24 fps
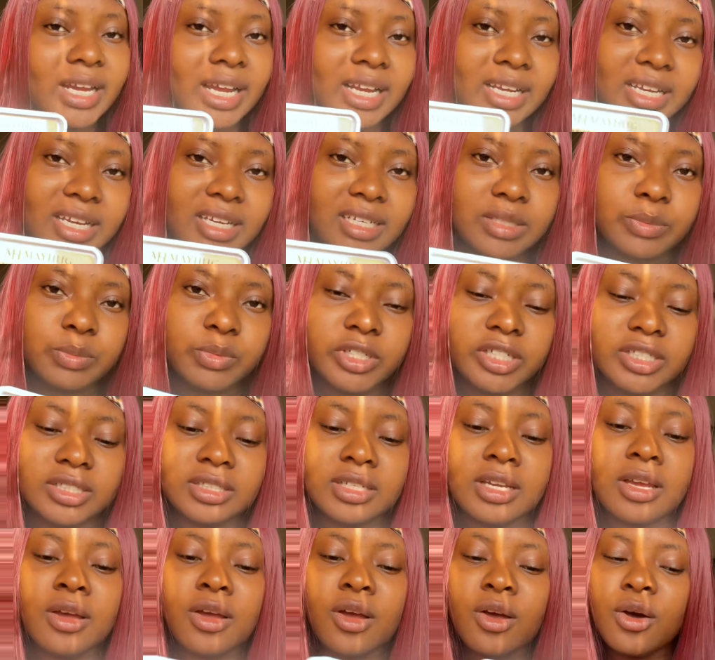AliExpress
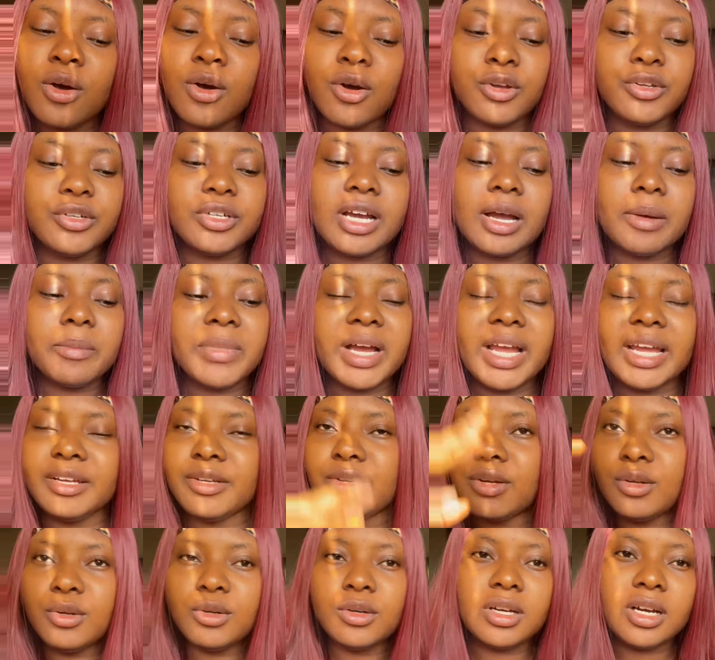or you can buy in
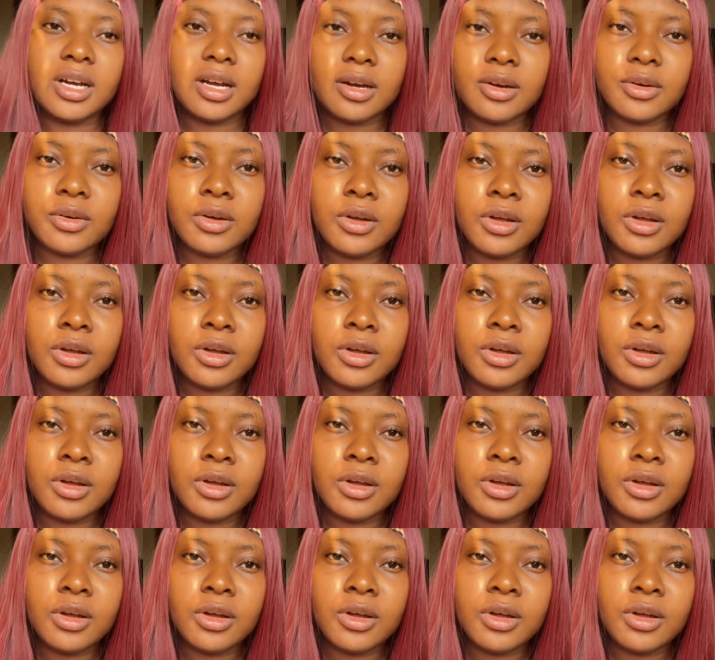your local